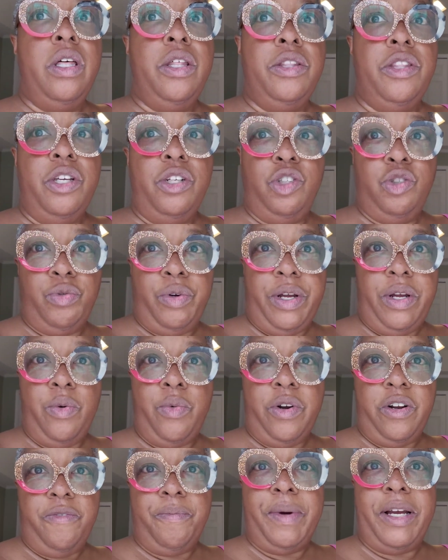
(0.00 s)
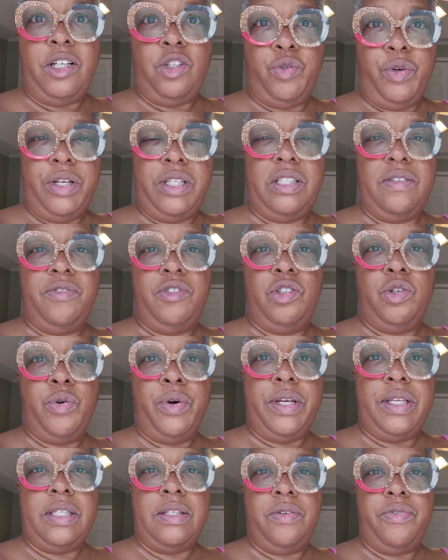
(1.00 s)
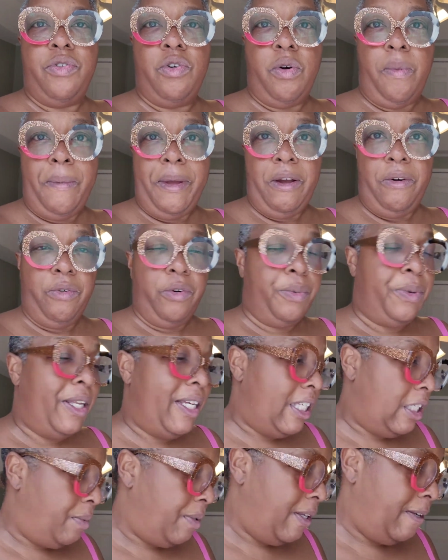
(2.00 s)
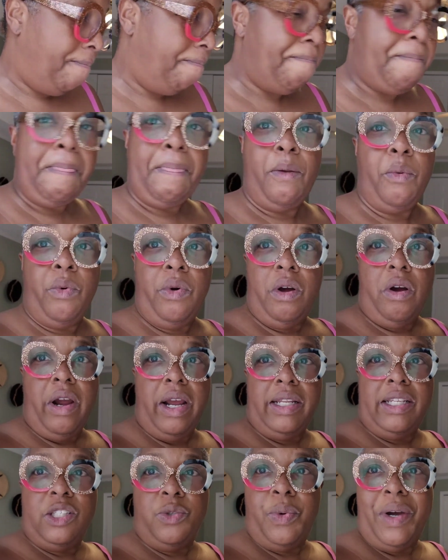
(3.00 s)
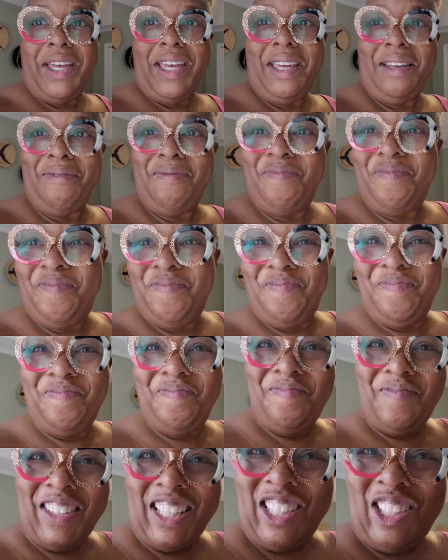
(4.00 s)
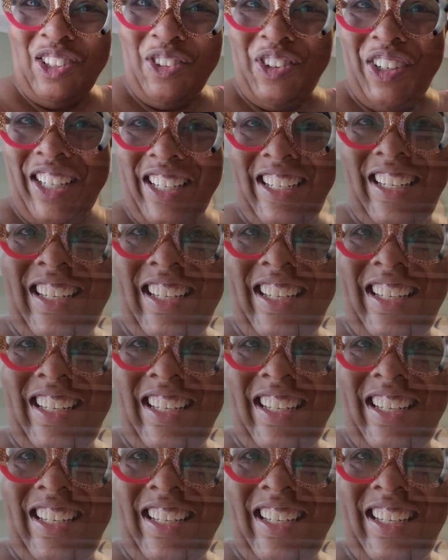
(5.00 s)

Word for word: the drink, one of my drinks of choice for a meal replacement. All right, let's weigh in. Let's do it.